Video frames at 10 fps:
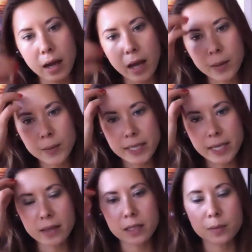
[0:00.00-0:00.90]
would
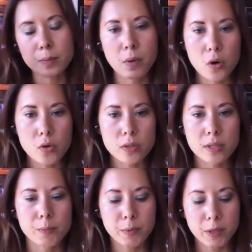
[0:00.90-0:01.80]
say that
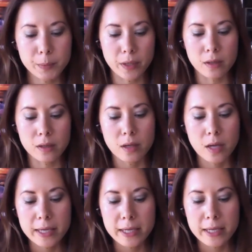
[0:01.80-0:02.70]
most people,
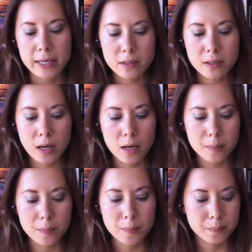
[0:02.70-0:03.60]
even
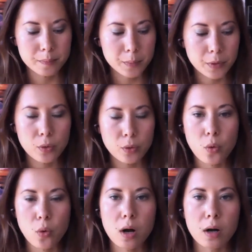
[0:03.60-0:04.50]

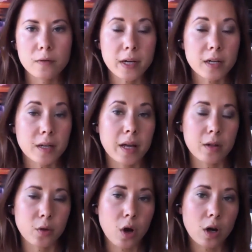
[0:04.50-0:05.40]
people who are very
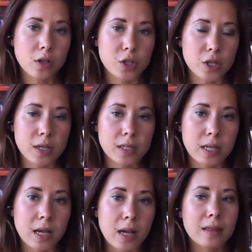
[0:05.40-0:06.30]
health
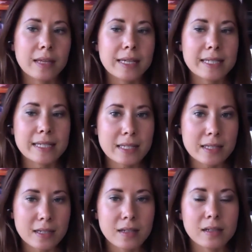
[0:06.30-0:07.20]
conscious, they
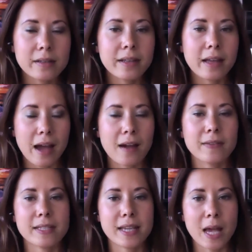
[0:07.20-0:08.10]
still
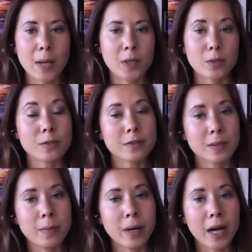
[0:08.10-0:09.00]
have this habit
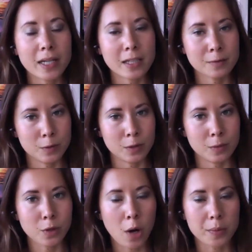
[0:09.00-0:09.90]
of combining
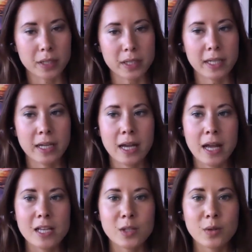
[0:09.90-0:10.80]
food improperly.
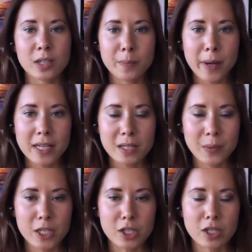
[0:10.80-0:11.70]
So in the
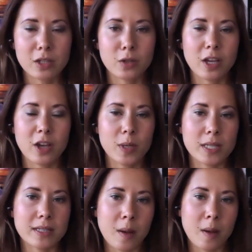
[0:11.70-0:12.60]
past question, you
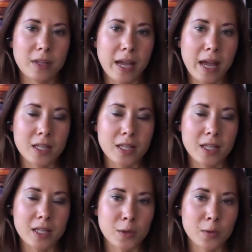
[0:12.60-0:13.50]
gave me some of the
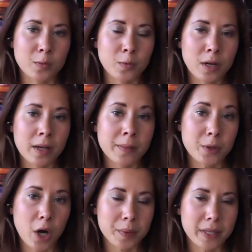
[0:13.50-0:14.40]
answers of what are
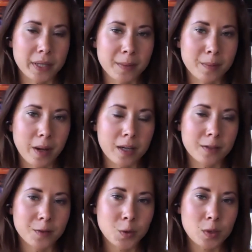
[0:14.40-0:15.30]
improperly
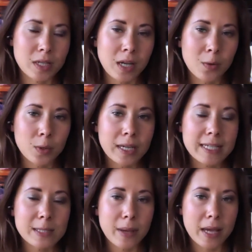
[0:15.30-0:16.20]
combined foods, and I
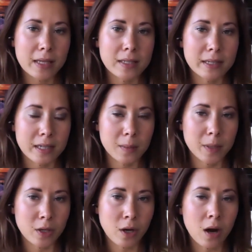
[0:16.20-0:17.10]
want to expand a
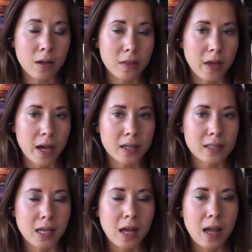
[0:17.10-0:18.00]
little bit on
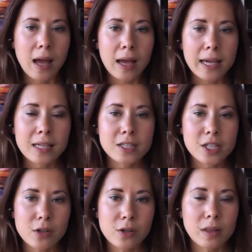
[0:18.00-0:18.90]
that.
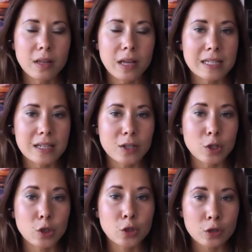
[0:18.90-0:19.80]
In general, as
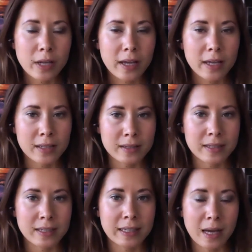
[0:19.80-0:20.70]
a good
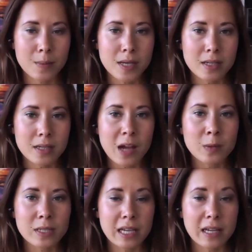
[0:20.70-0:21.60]
eating habit,
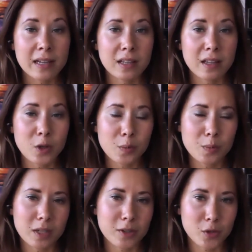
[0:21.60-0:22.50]
I would say
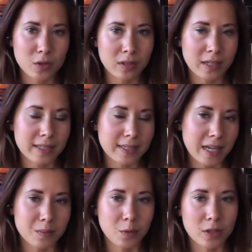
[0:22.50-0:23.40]
your meal shouldn't
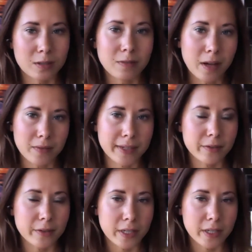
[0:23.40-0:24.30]
contain more than 5
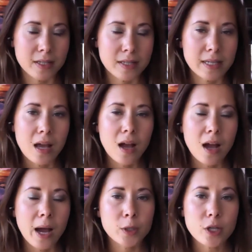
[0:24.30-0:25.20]
ingredients.
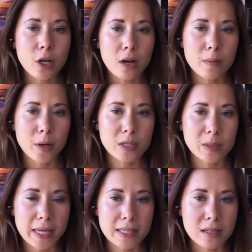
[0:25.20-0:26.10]
I'm not talking
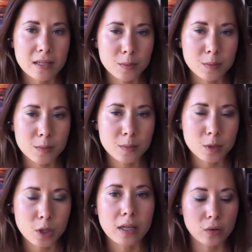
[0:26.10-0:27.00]
about spices, I'm
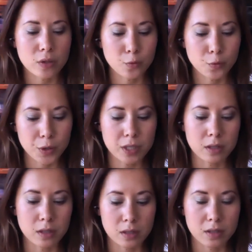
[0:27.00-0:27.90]
talking about the
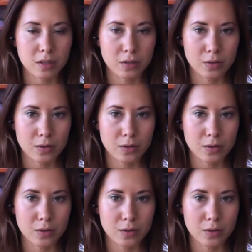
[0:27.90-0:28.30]
real